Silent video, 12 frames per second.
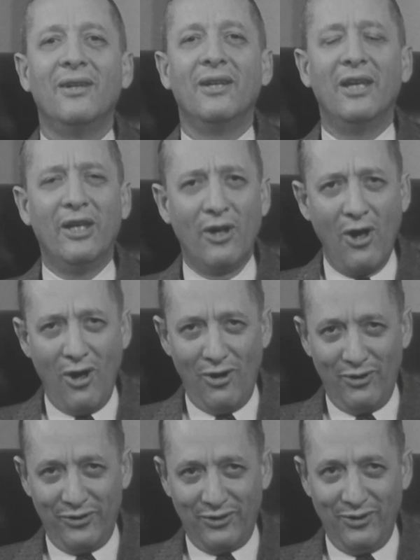in
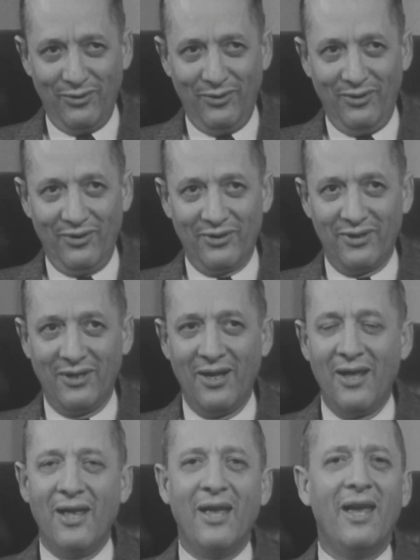all schools,
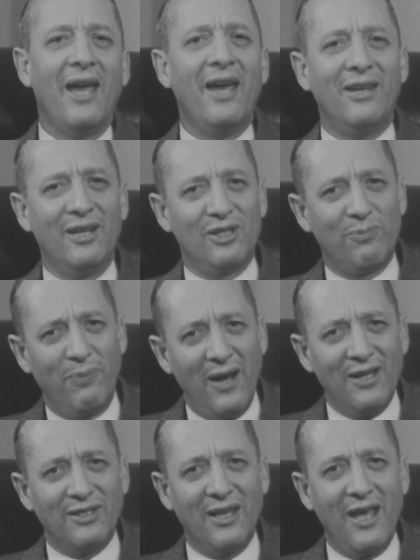and
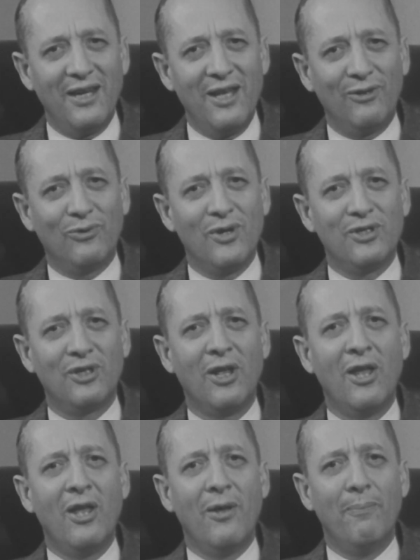express that interest
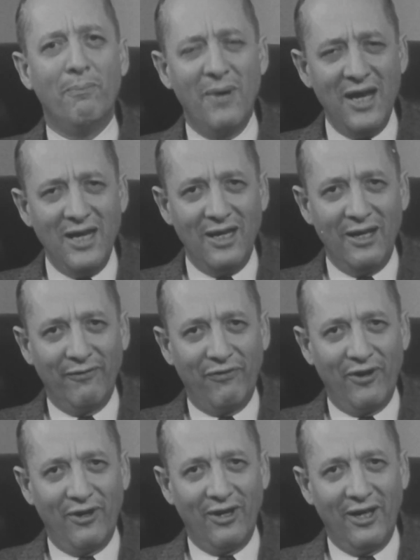
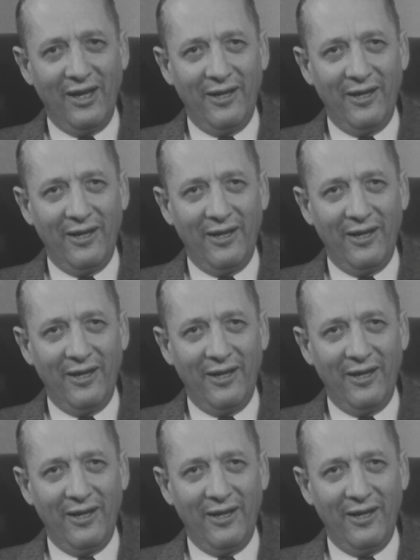meaningfully.